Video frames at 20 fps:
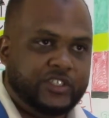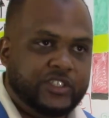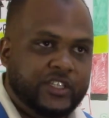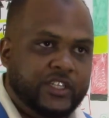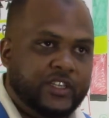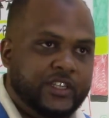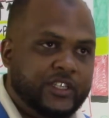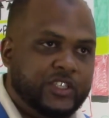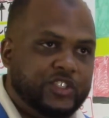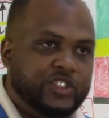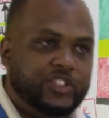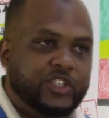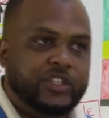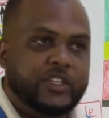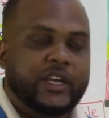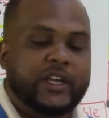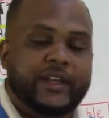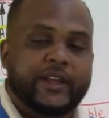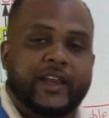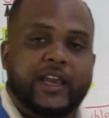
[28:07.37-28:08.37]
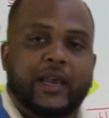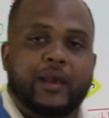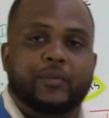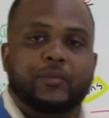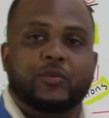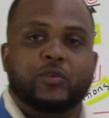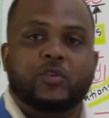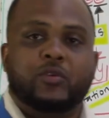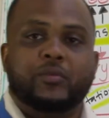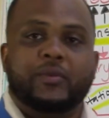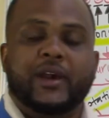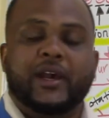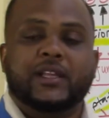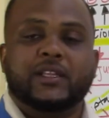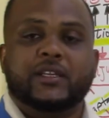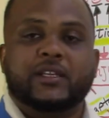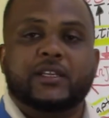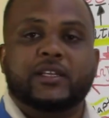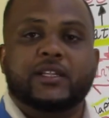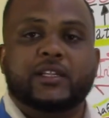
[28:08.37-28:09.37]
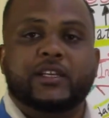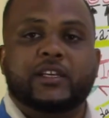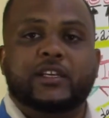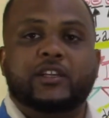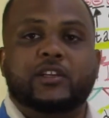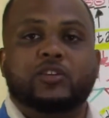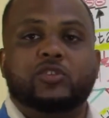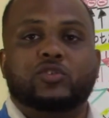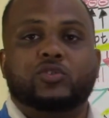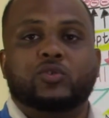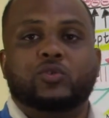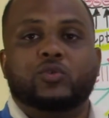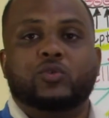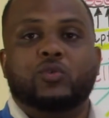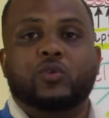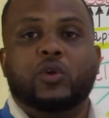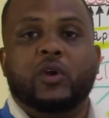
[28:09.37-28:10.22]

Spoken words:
this genetic abnormality, leading to